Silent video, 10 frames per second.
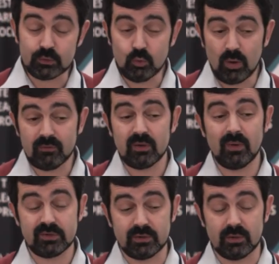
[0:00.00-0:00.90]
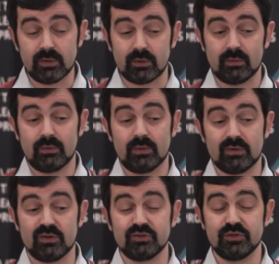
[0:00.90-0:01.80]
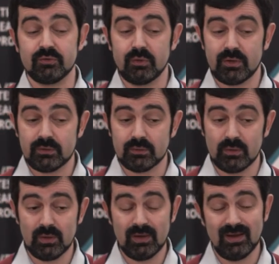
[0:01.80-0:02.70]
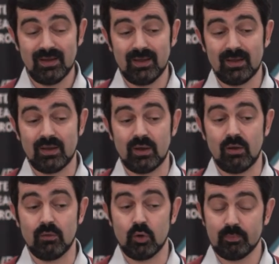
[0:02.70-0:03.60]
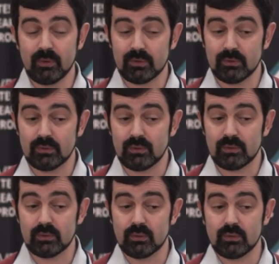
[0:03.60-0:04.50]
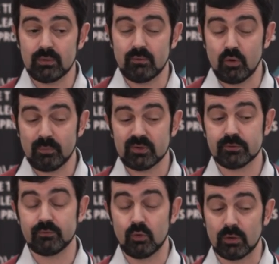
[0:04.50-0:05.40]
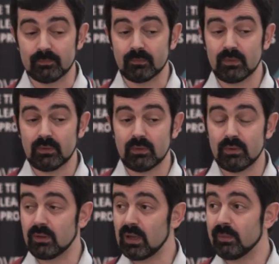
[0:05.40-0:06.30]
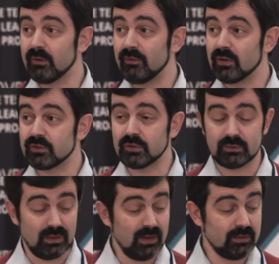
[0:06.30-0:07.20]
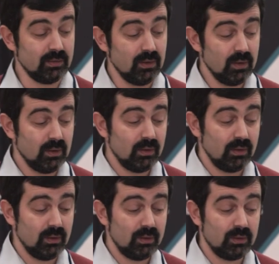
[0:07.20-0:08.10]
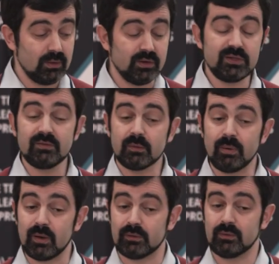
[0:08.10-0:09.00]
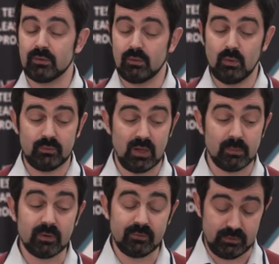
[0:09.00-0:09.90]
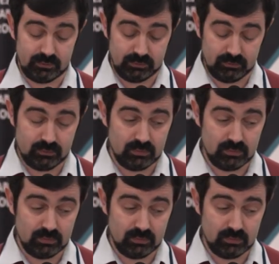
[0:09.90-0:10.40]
to automatically generate wrappers for library function and receiving part of library function.